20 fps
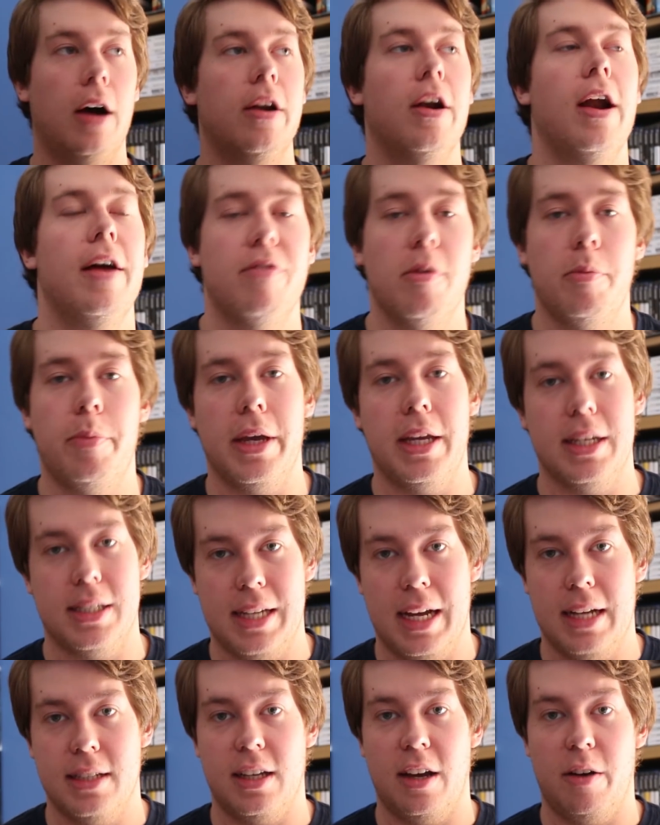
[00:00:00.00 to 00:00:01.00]
I don't have the
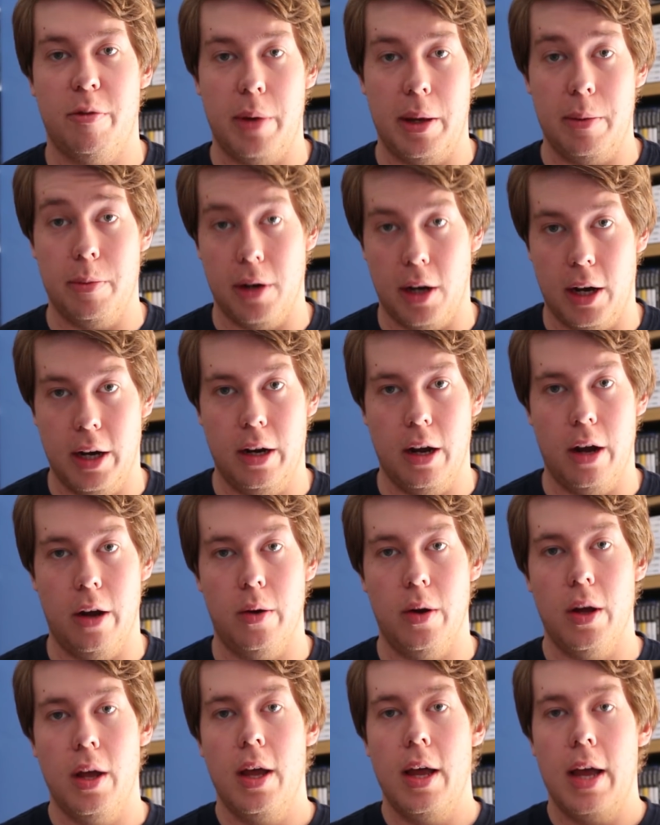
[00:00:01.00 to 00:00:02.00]
biggest hands out of people I
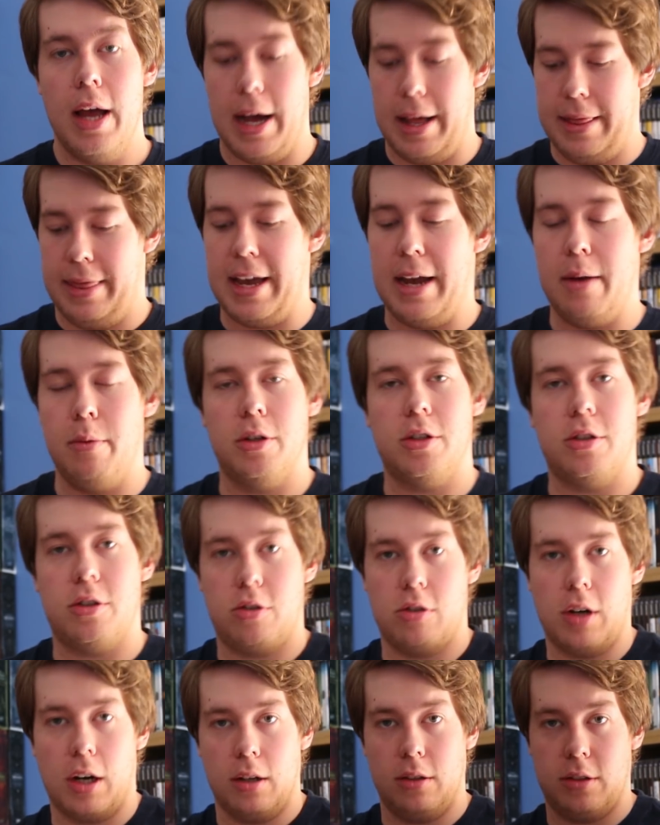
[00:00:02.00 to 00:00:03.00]
know, and they would
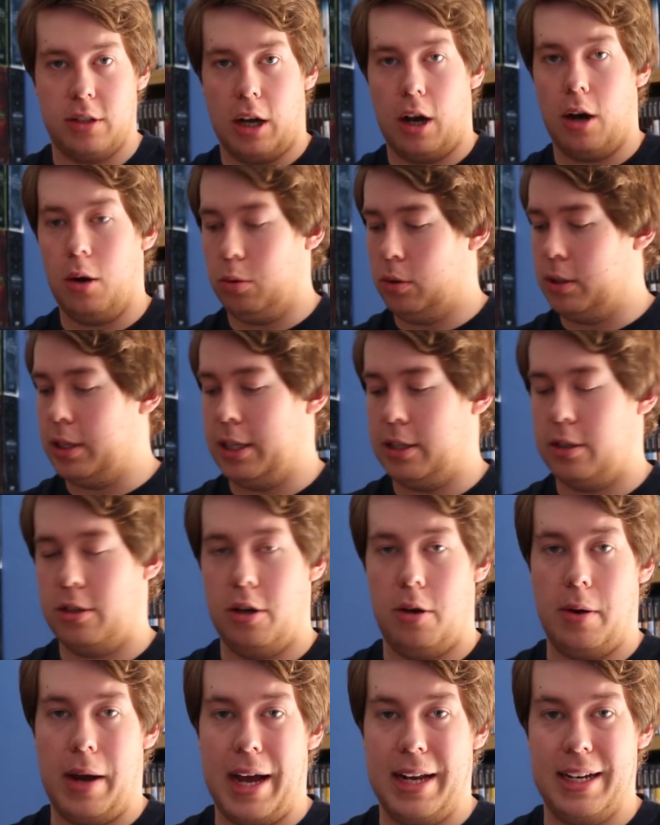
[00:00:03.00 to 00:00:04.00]
struggle to hold this
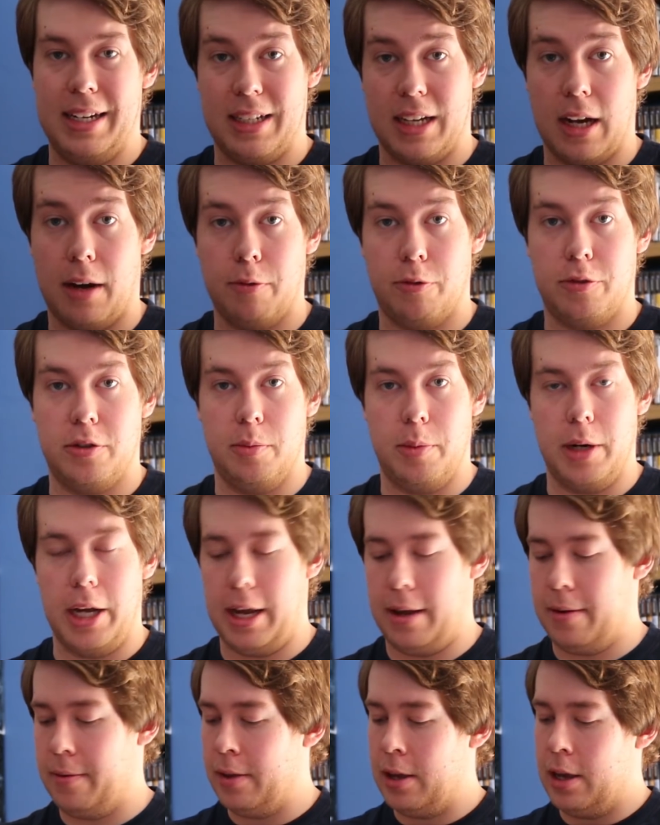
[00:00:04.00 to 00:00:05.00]
two-handed
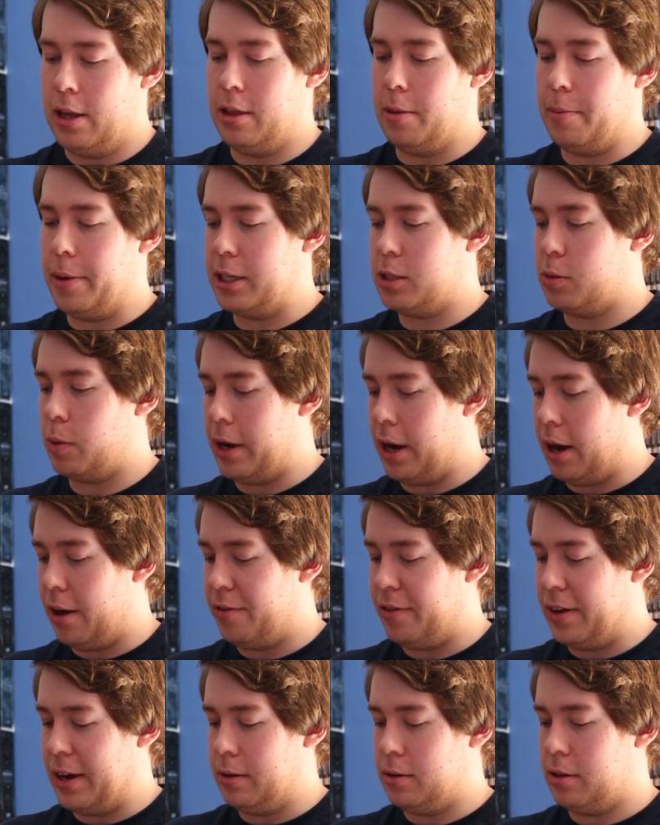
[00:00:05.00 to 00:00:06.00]
comfortably. The best way
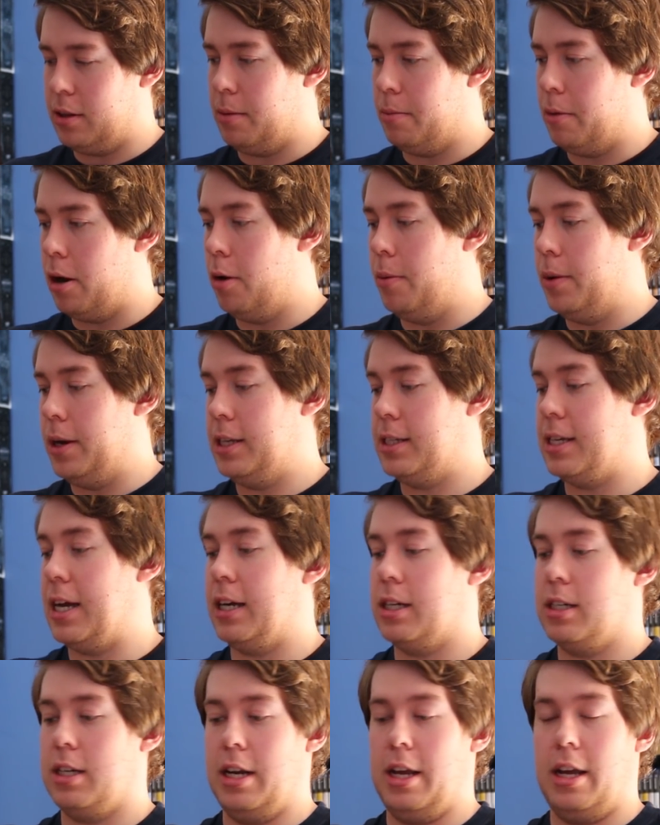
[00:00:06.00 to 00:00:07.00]
I've found at the moment is
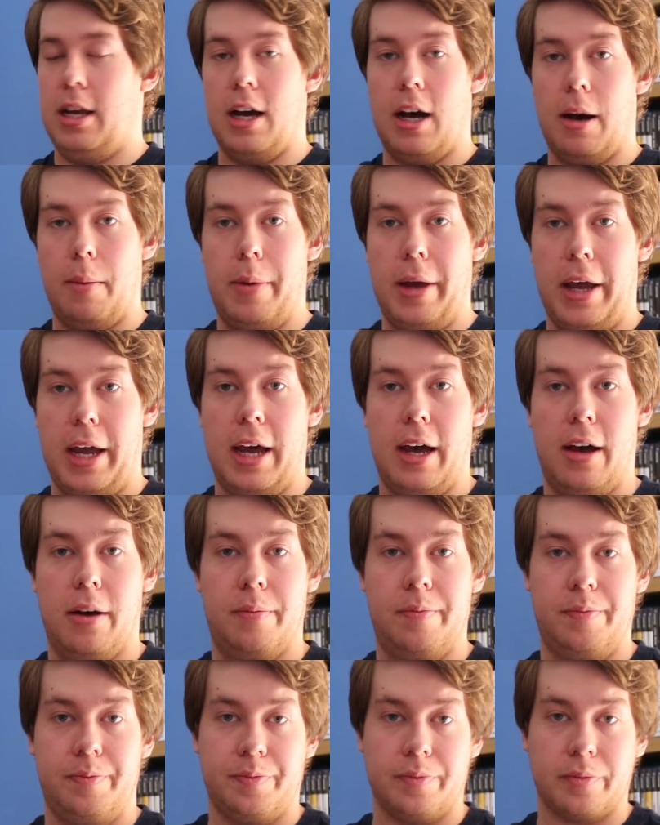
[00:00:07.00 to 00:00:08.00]
actually up here,
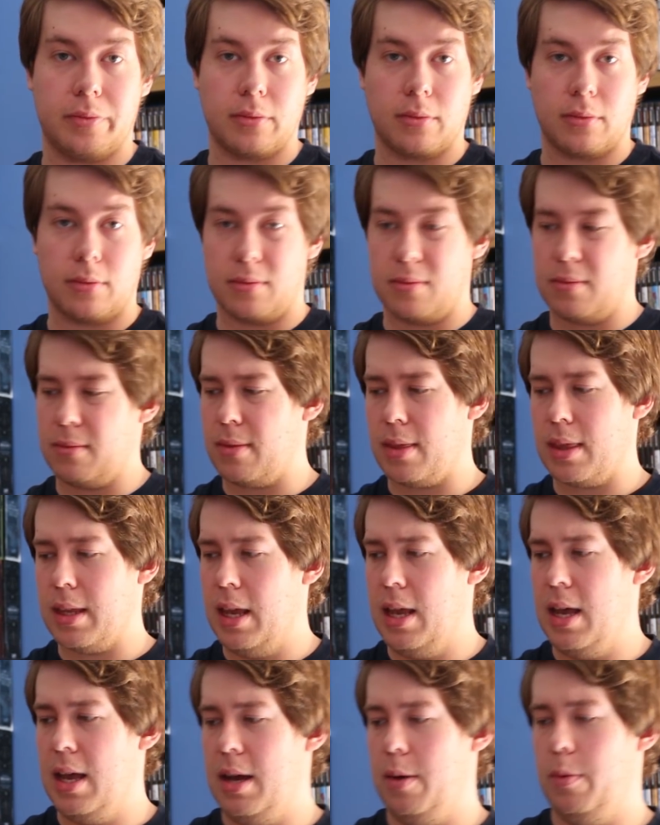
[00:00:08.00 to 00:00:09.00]

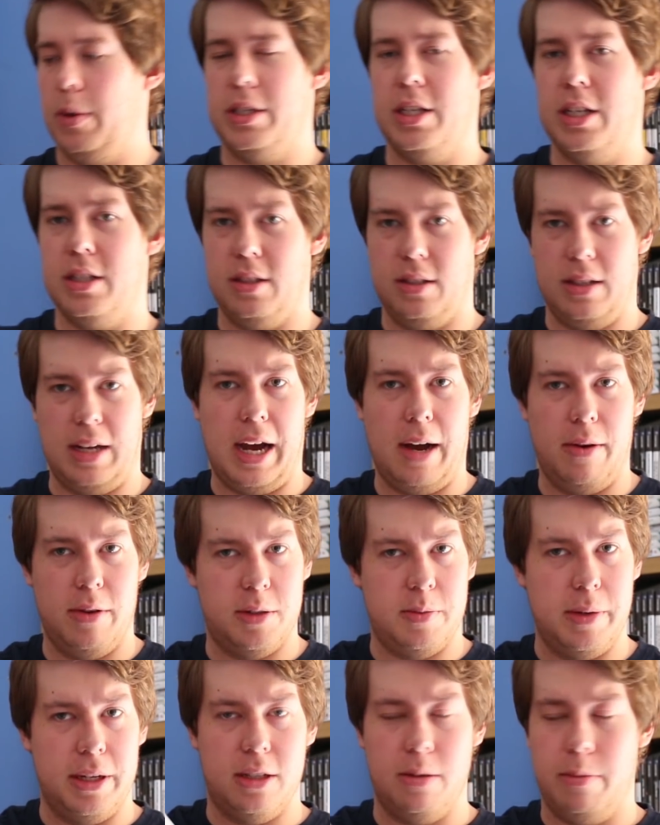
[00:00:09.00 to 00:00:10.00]
which isn't how
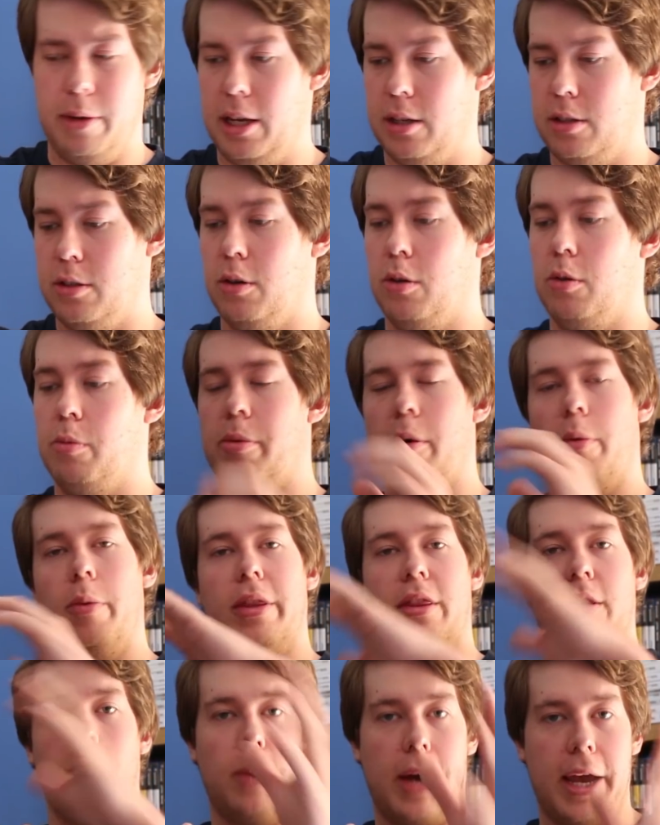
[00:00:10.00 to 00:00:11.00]
it's meant to be at all. But
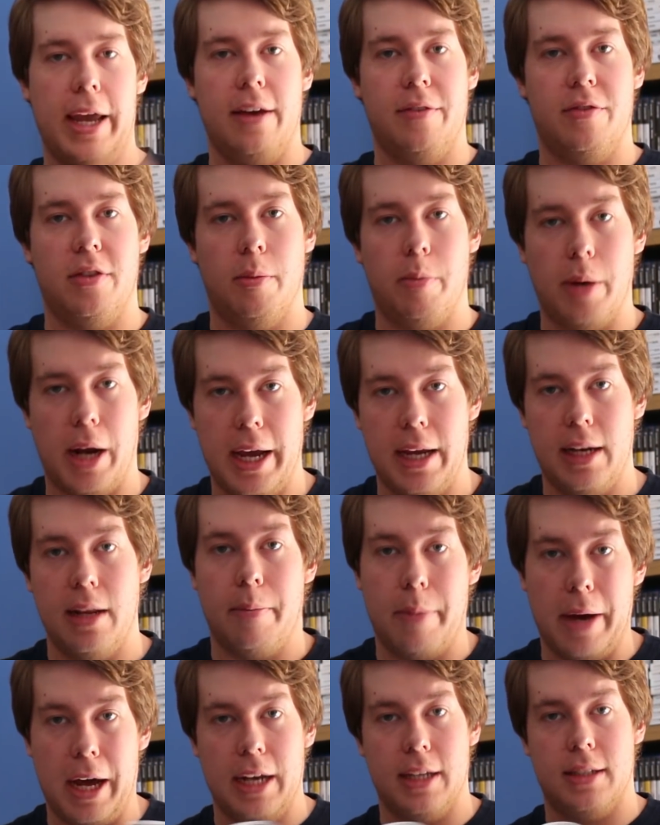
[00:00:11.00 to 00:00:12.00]
with the weight of the blade,
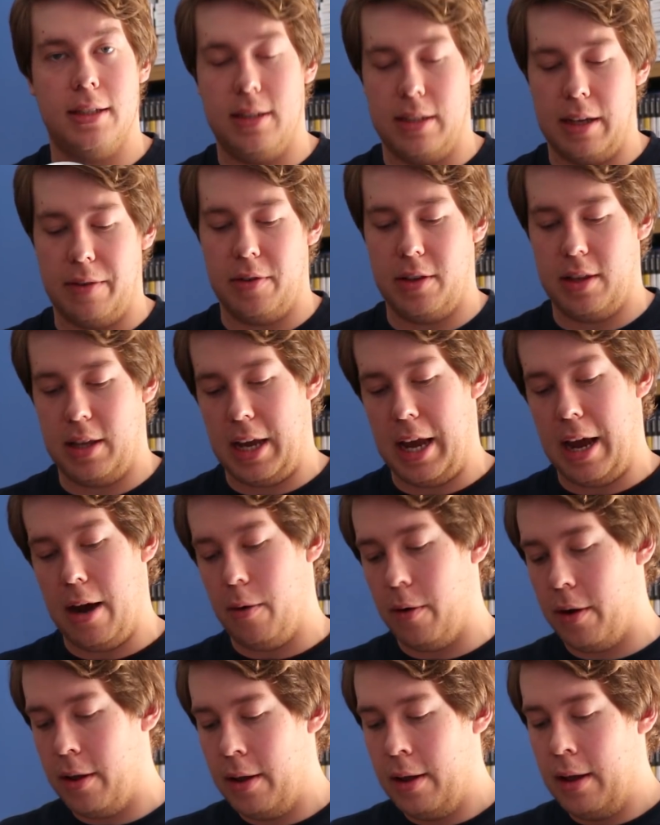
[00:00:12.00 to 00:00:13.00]
it balances everything
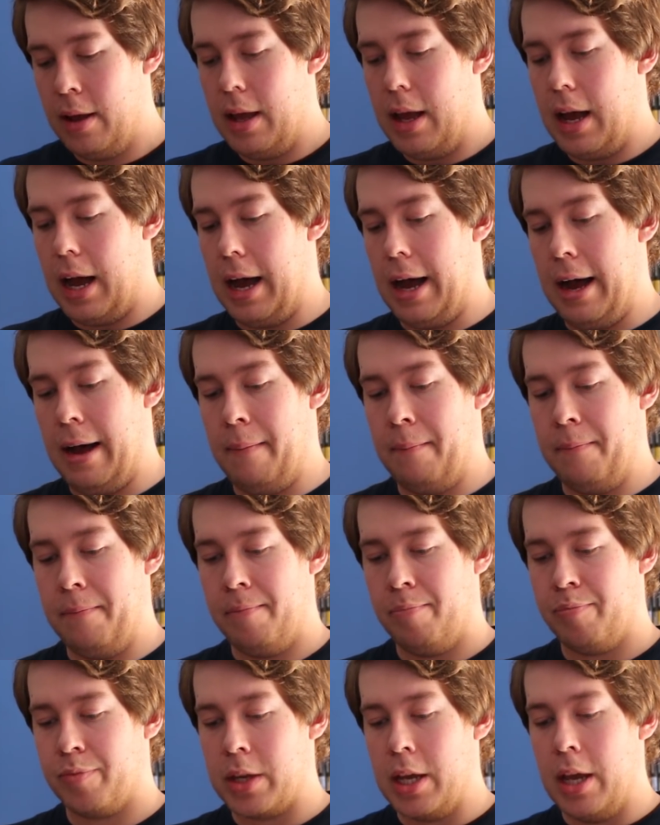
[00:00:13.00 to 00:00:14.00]
out.
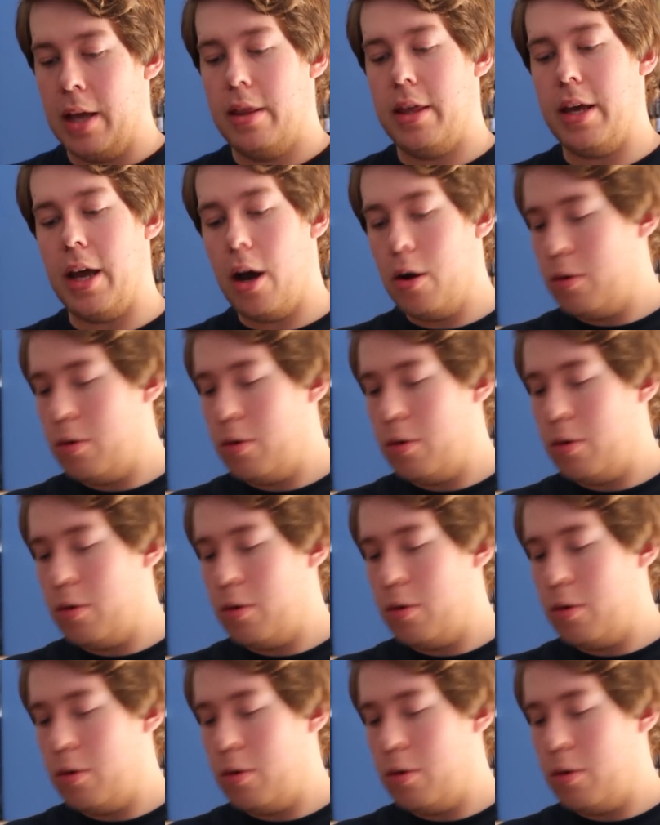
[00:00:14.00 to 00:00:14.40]
The